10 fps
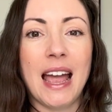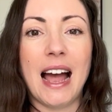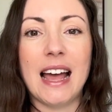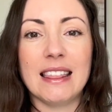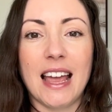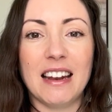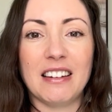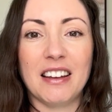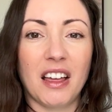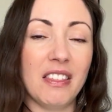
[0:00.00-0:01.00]
And
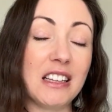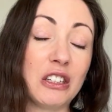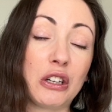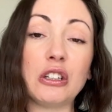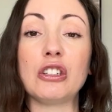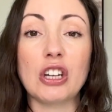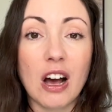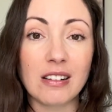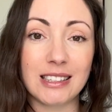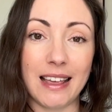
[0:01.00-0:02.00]
then there's a good
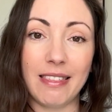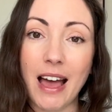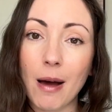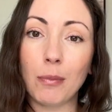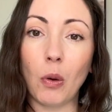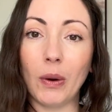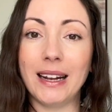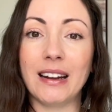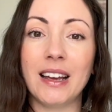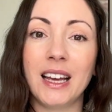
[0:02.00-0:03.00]
chance at that
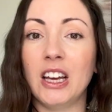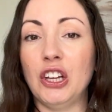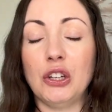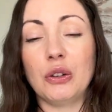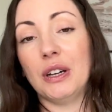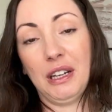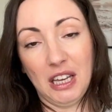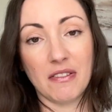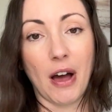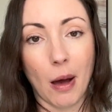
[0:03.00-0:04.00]
point you're going to
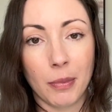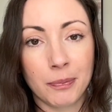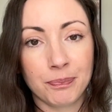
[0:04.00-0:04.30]
give up.